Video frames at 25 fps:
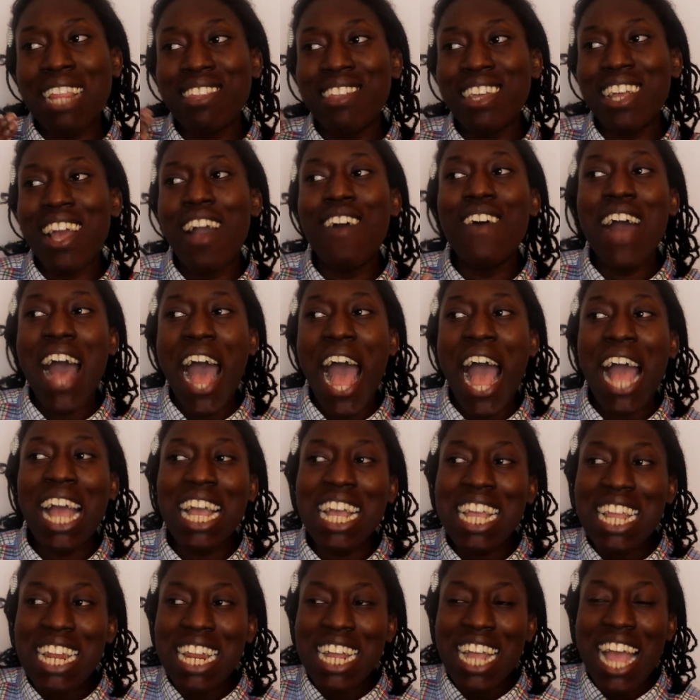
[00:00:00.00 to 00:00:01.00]
to go
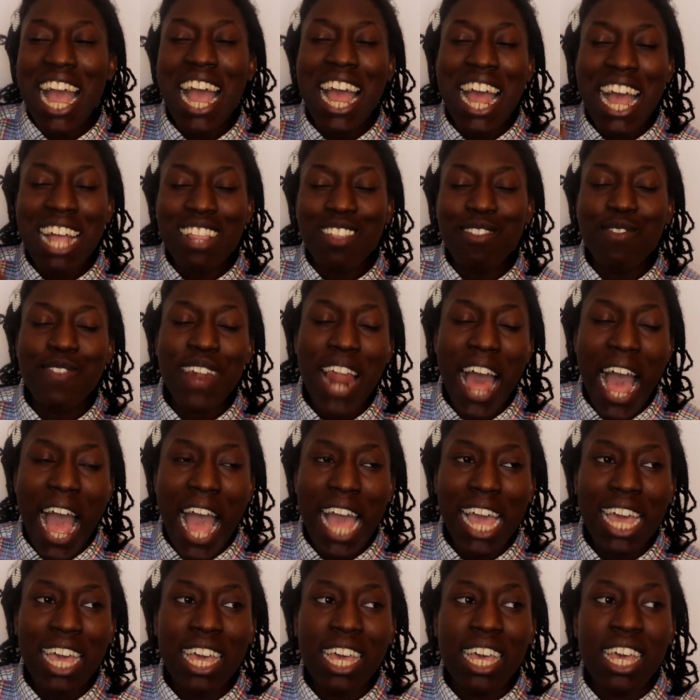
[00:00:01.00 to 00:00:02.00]
out, can I go out to
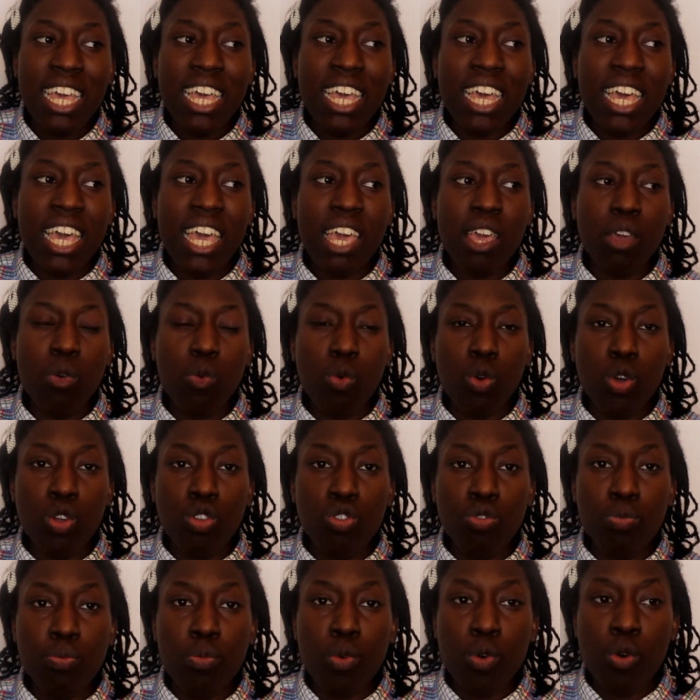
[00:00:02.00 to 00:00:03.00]
play, it
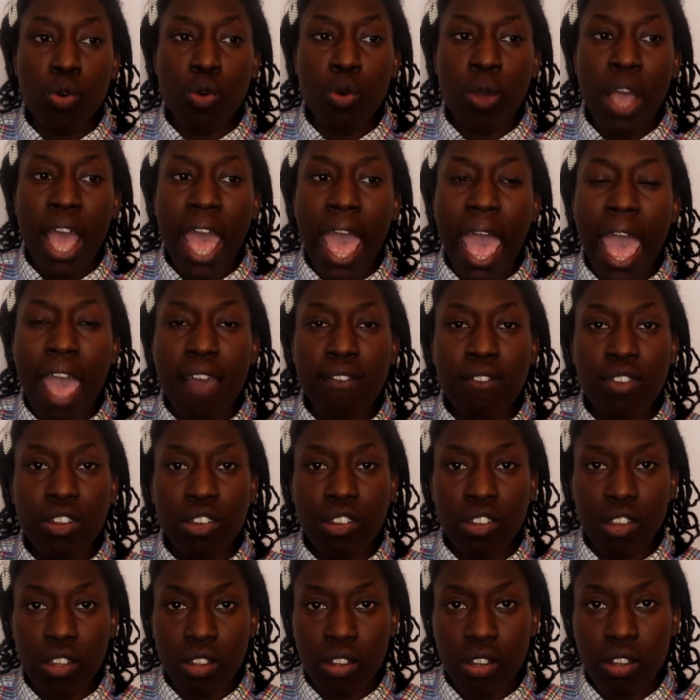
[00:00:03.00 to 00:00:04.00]
was more
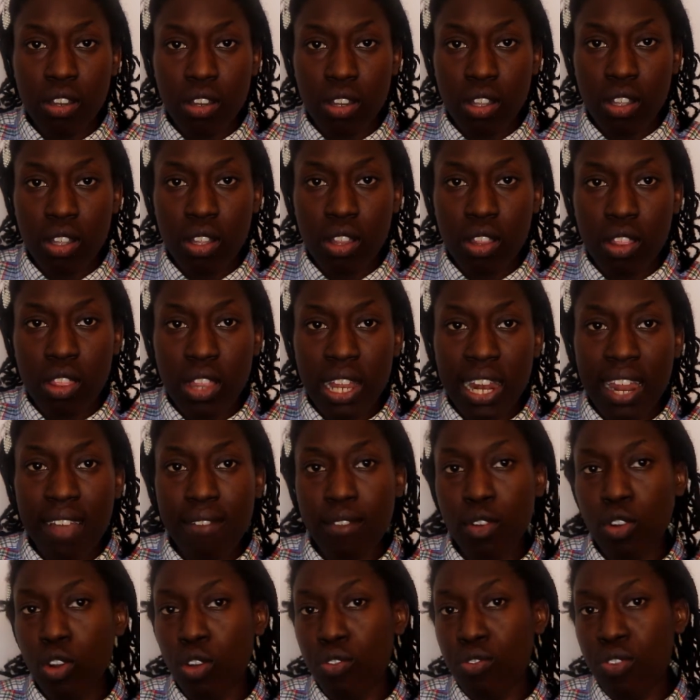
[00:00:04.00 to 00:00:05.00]
evident the
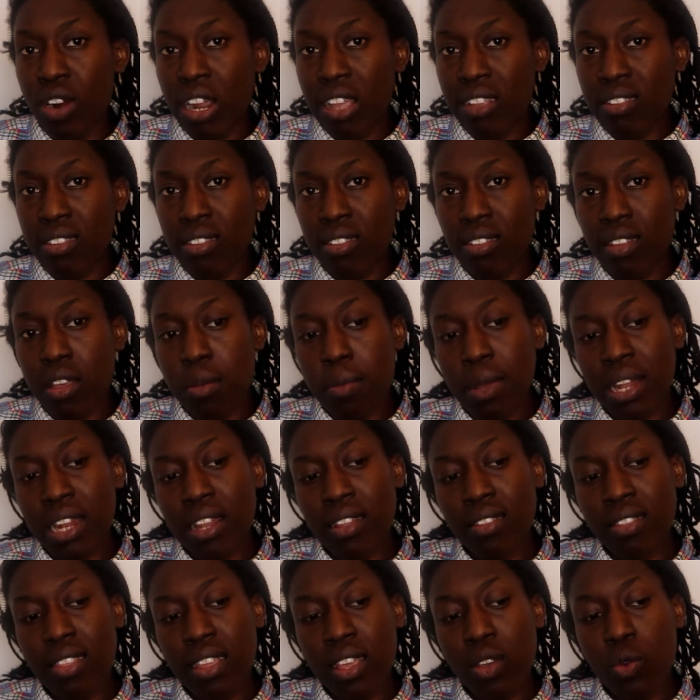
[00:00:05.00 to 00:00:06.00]
level of racism.
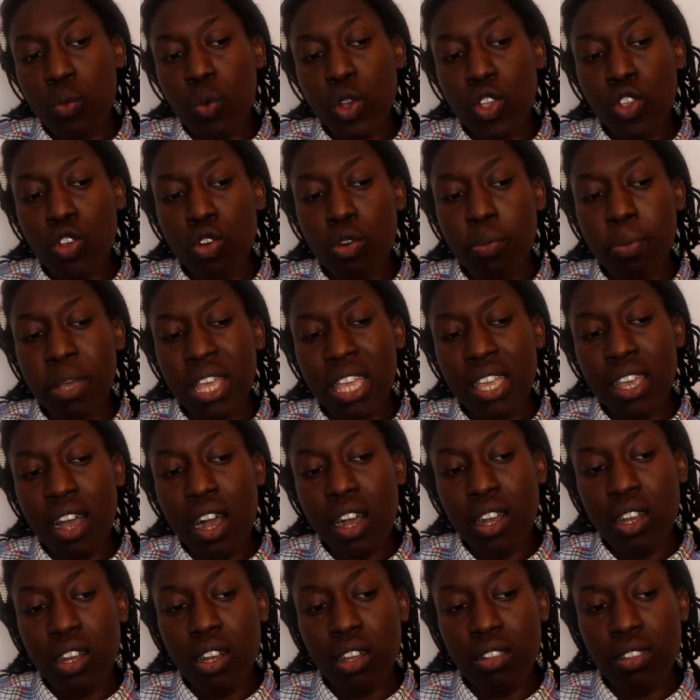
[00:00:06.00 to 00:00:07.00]
And I think when you're a bit
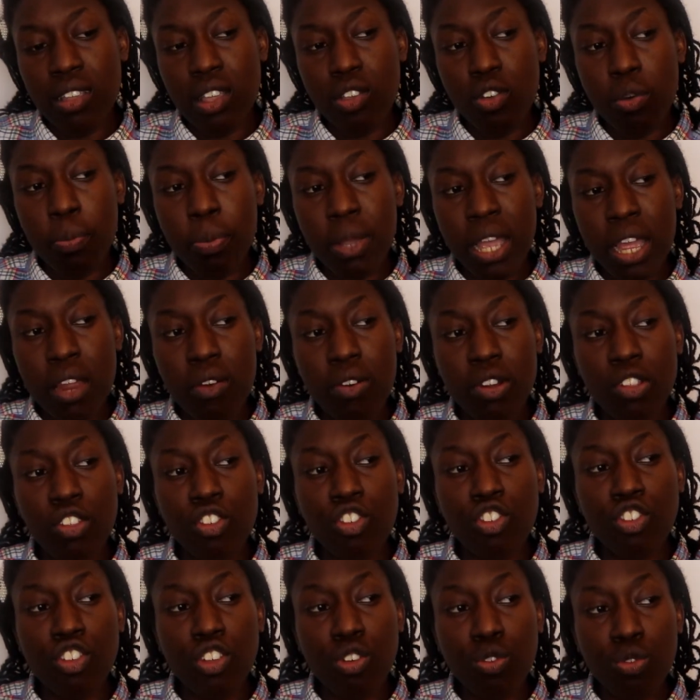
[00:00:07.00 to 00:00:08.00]
younger, it's like your
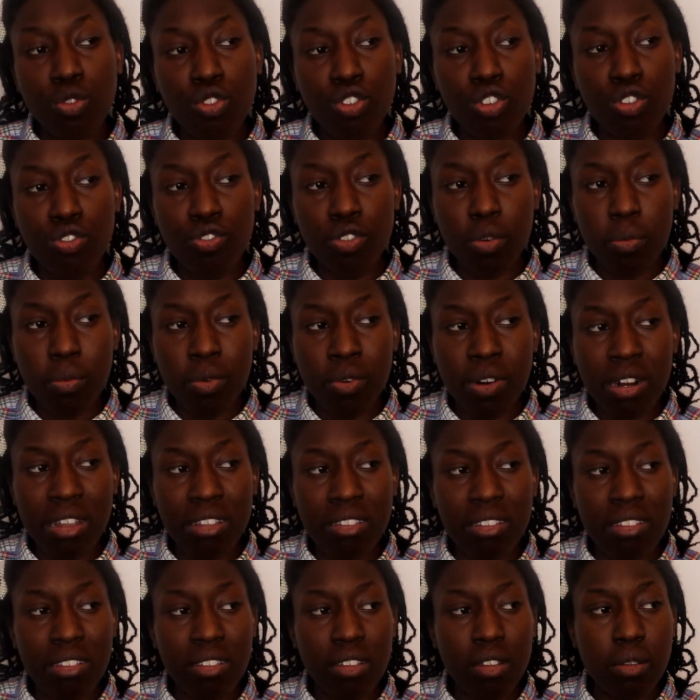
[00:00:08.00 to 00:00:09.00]
parents shield you from
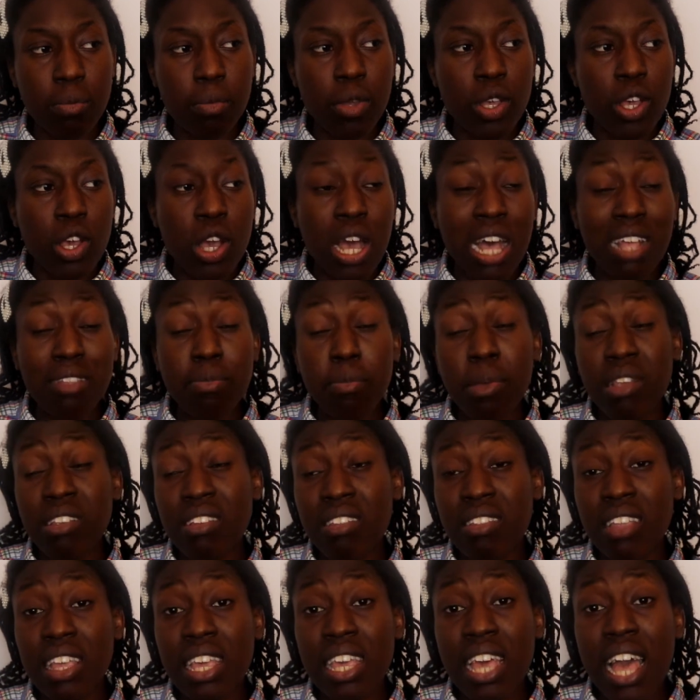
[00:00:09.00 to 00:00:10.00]
racism as
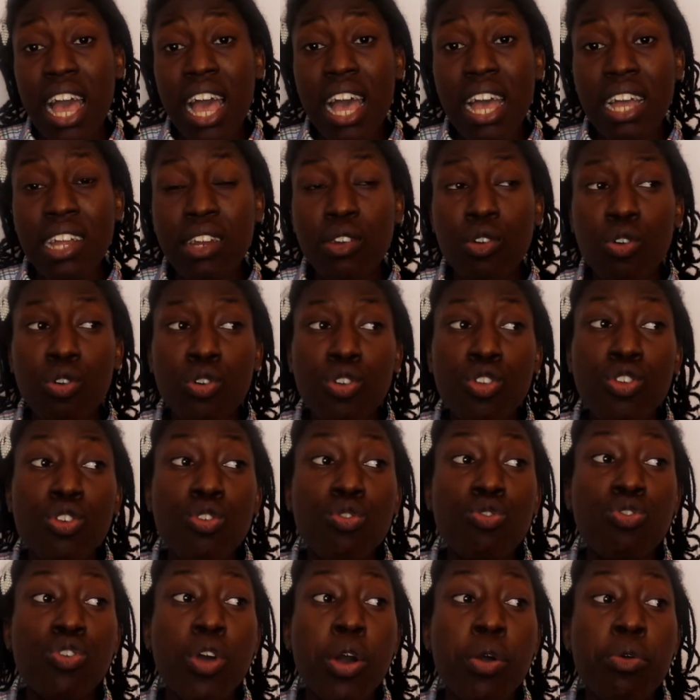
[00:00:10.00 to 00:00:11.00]
much as they can, or
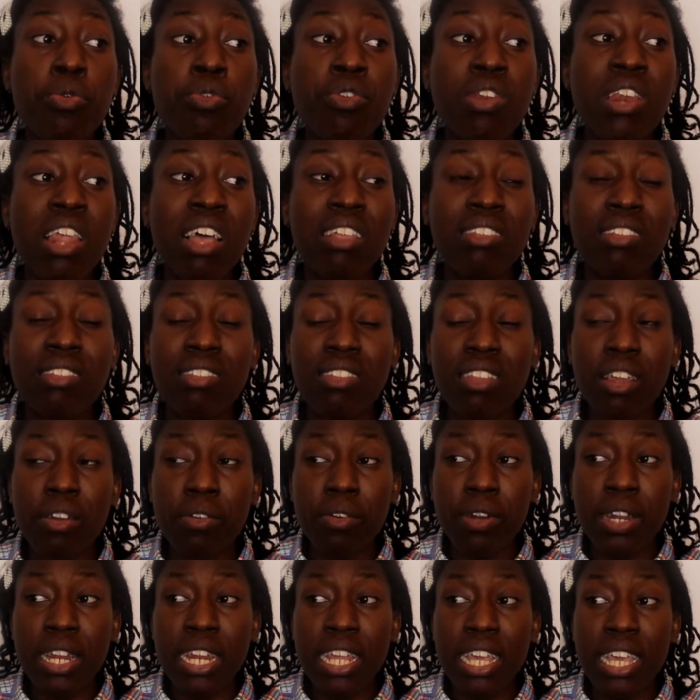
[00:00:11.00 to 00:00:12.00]
you don't
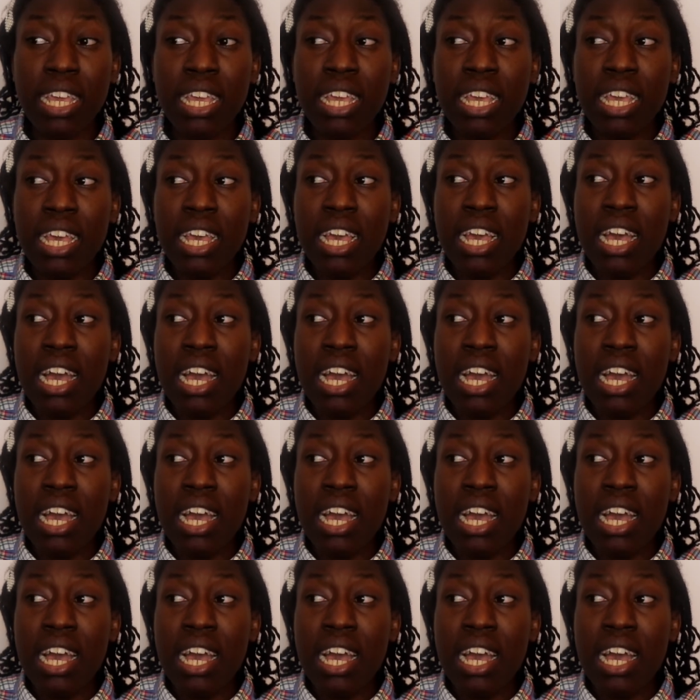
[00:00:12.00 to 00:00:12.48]
necessarily